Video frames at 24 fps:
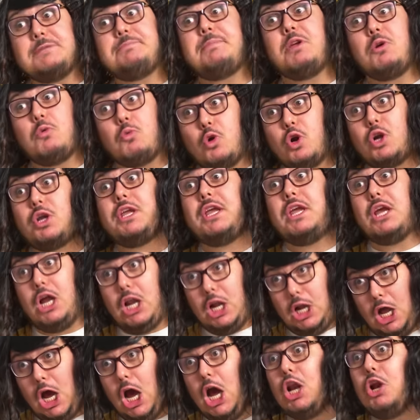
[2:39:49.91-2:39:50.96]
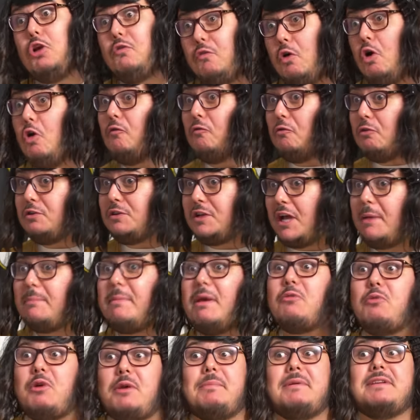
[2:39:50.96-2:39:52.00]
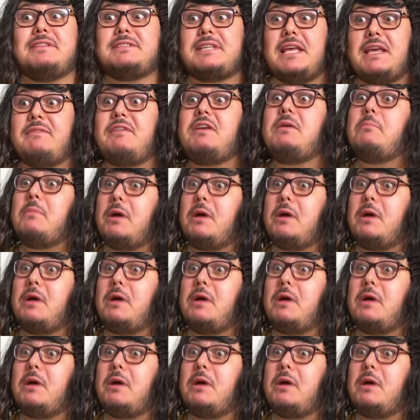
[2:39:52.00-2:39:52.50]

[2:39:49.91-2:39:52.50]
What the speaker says: been working a lot of overtime and we've been saving